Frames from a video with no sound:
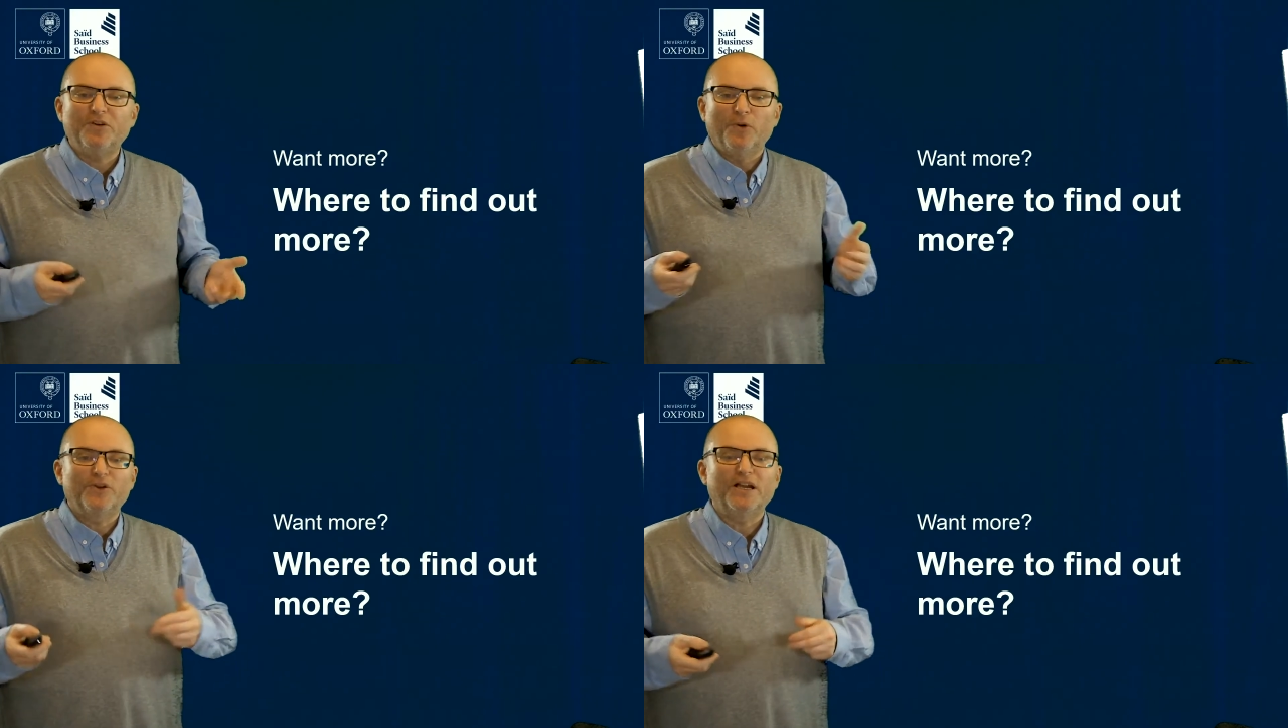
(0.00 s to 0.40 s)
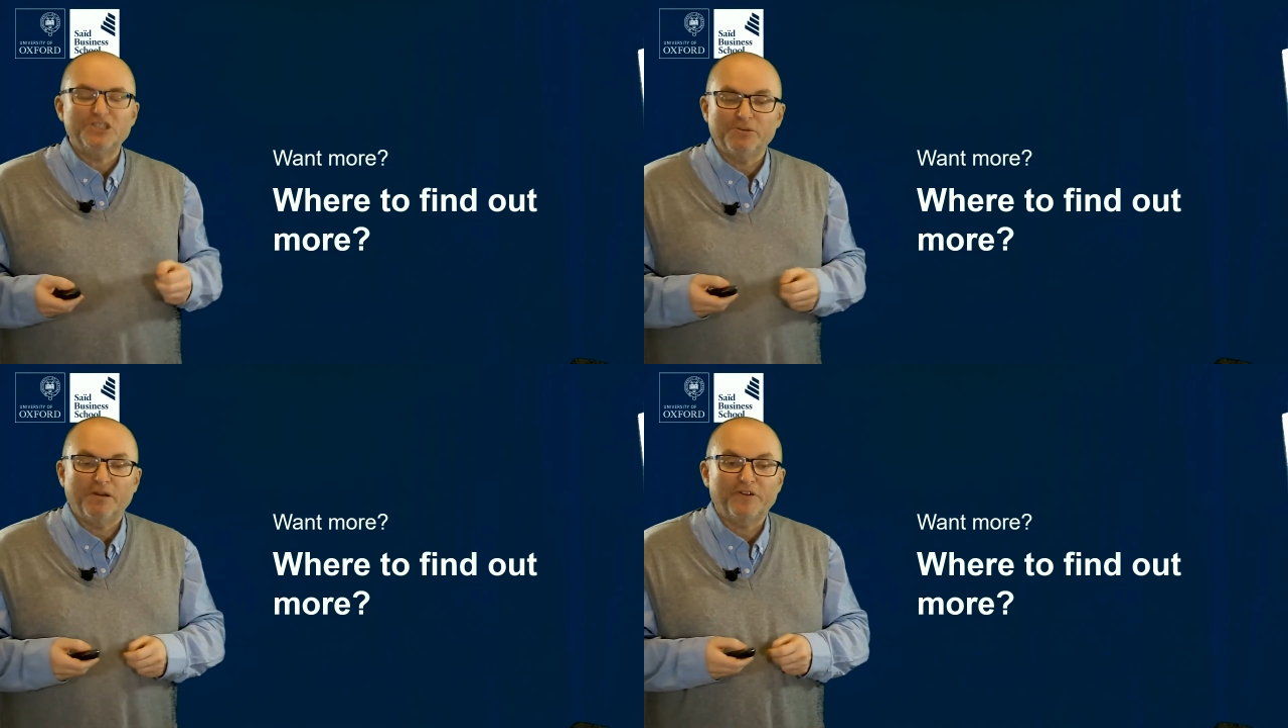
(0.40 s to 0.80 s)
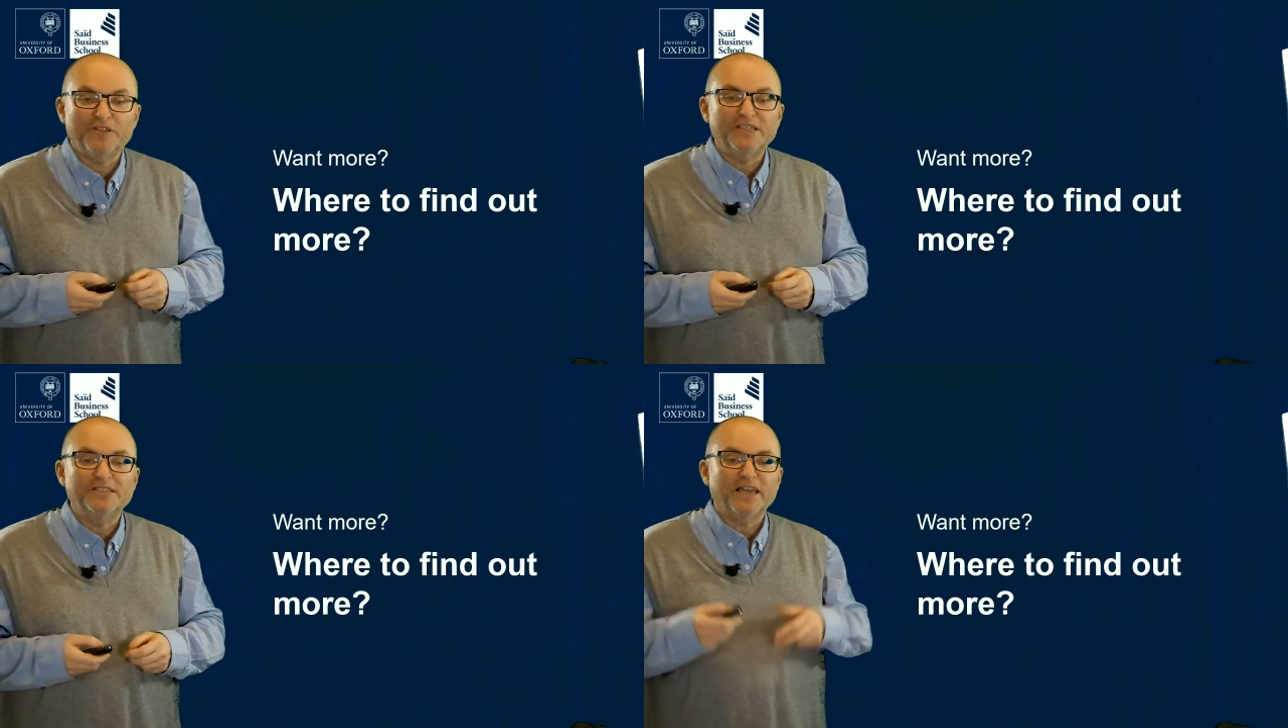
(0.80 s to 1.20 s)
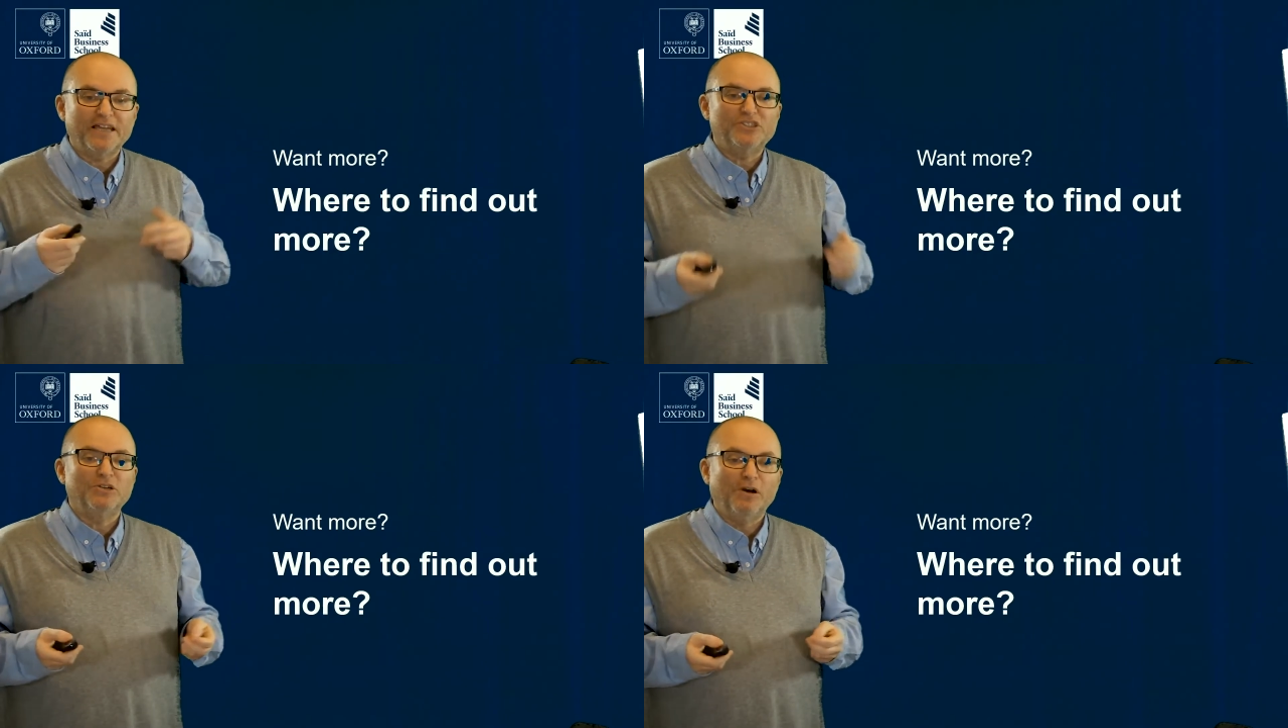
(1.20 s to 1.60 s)
organizing your references,
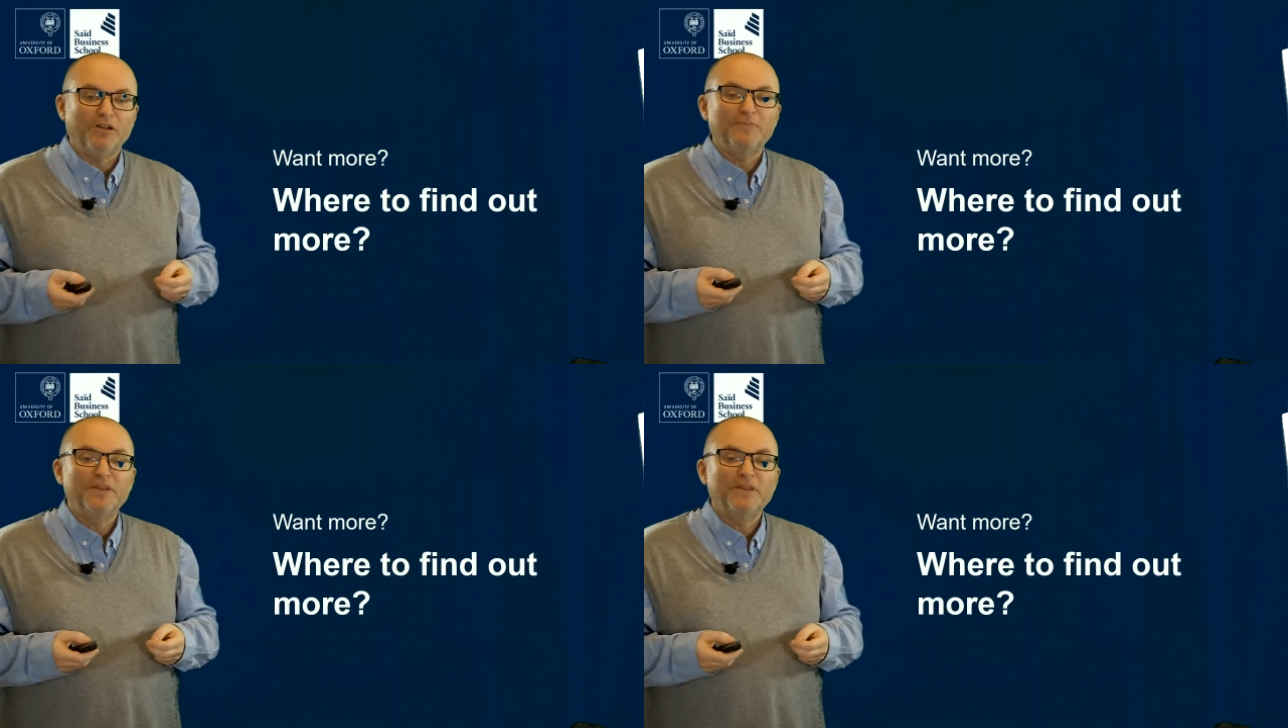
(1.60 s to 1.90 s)
and so on.